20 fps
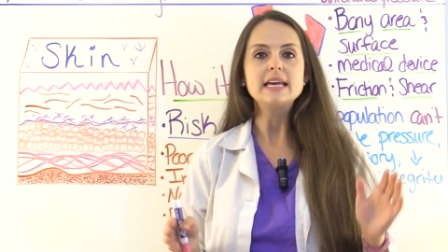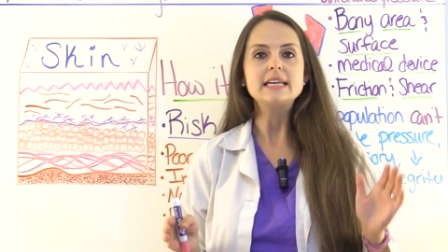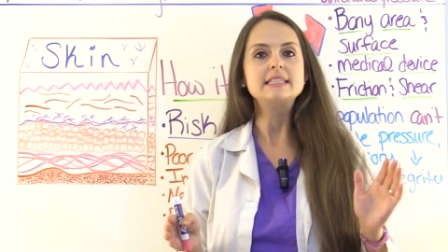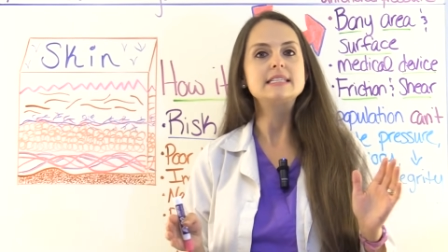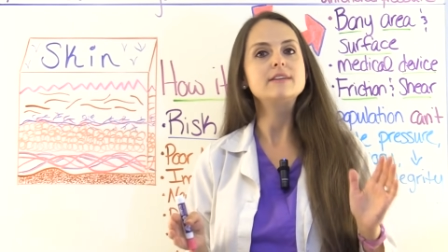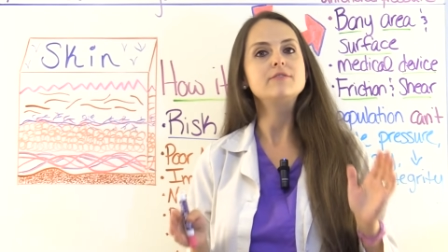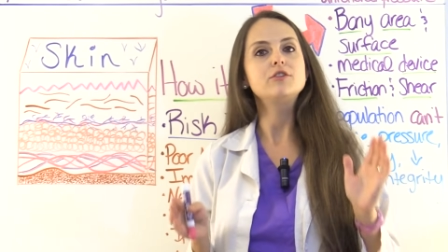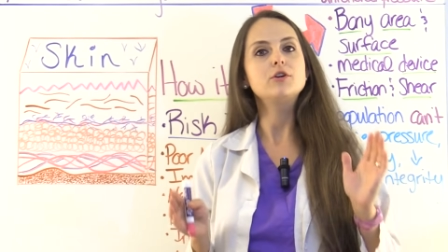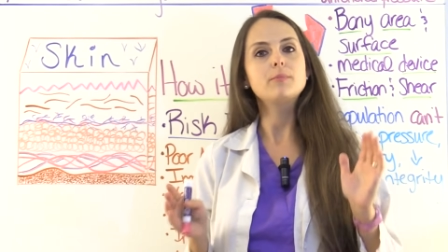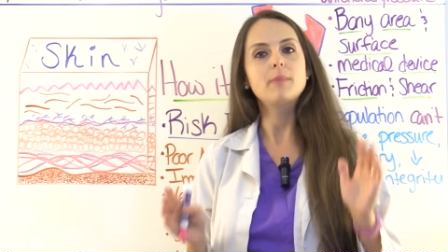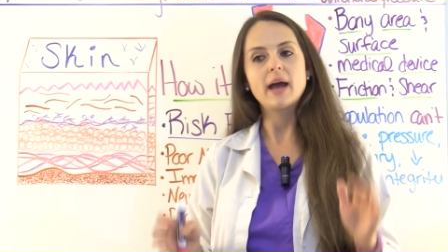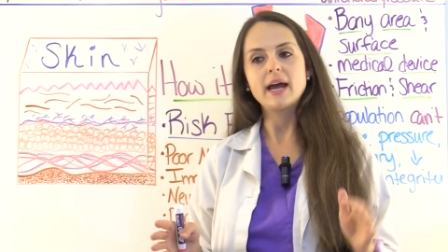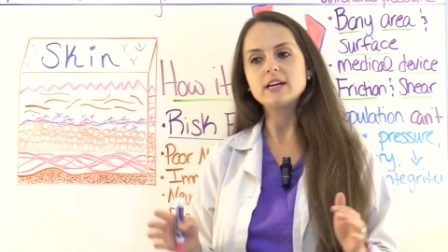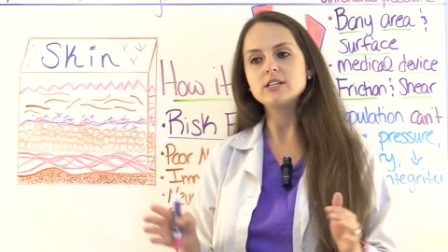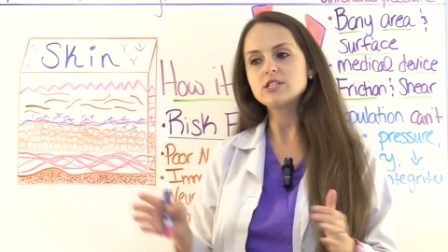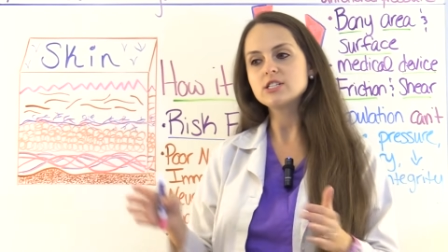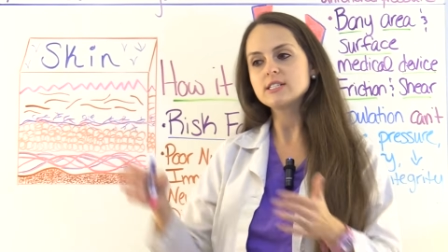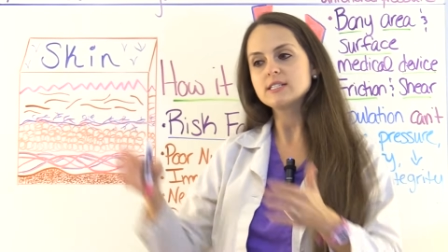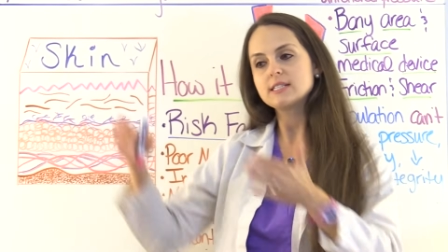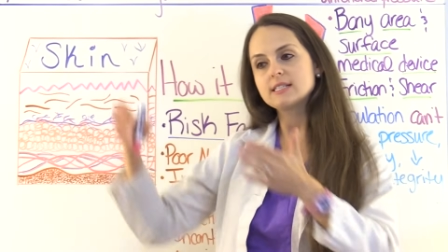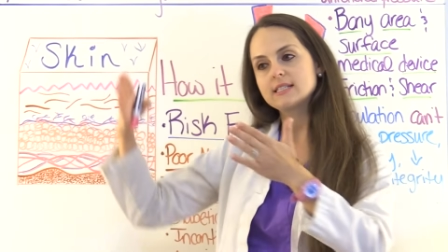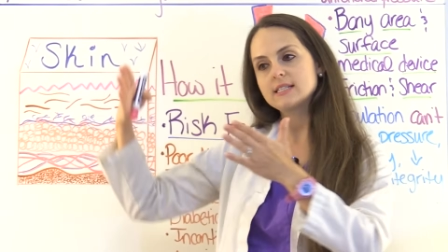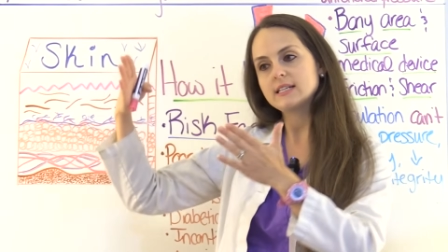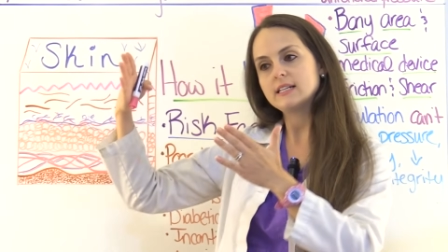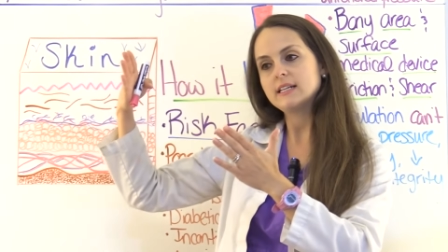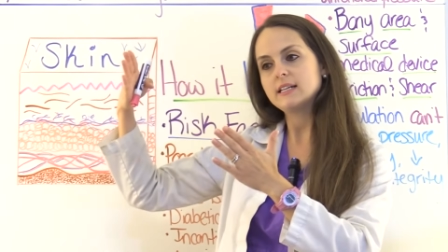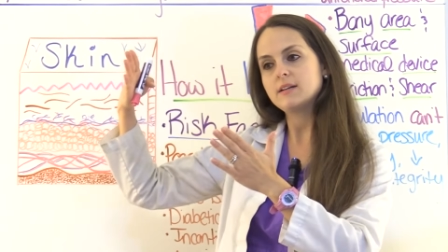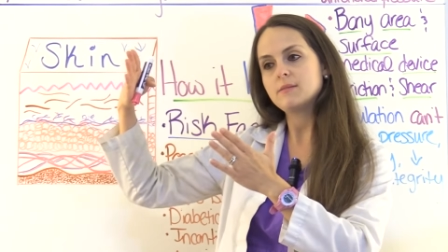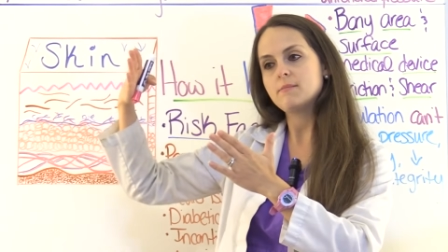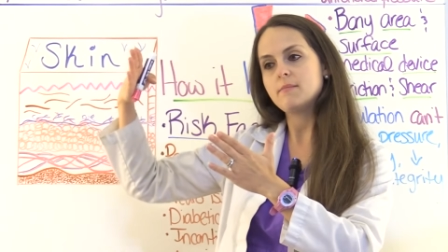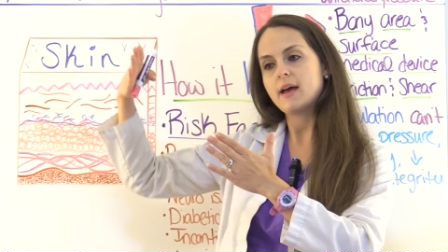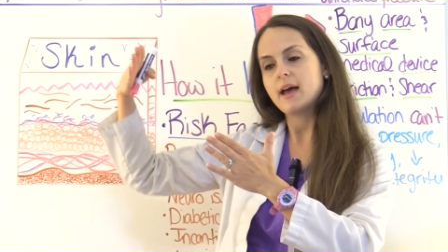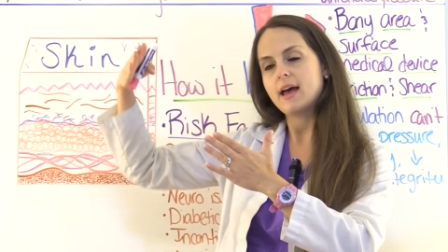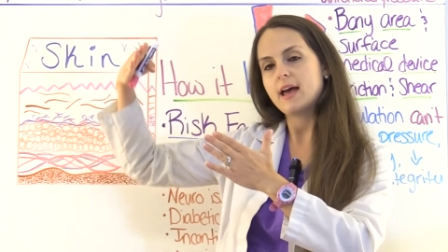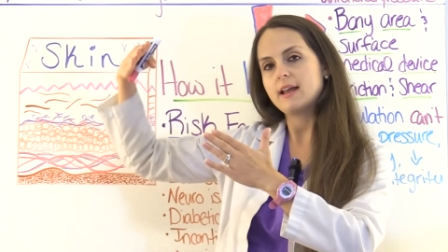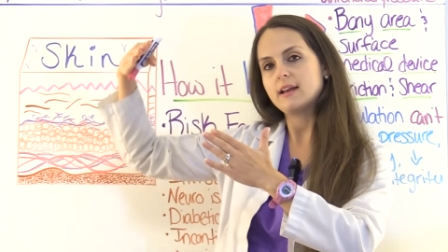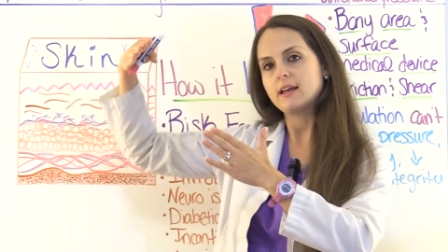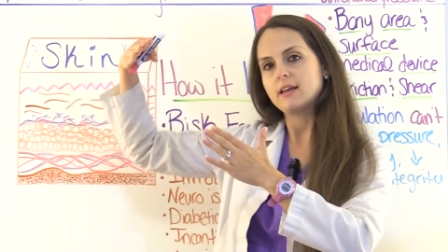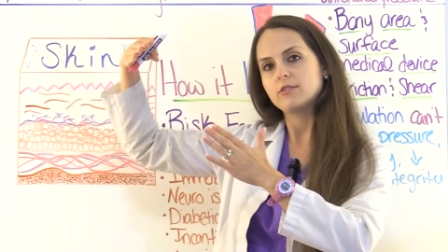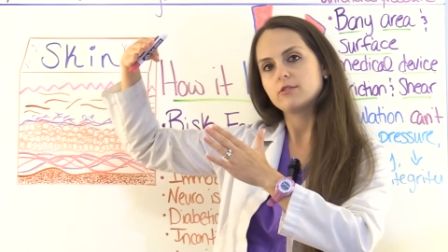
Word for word: is if your patient's sitting in bed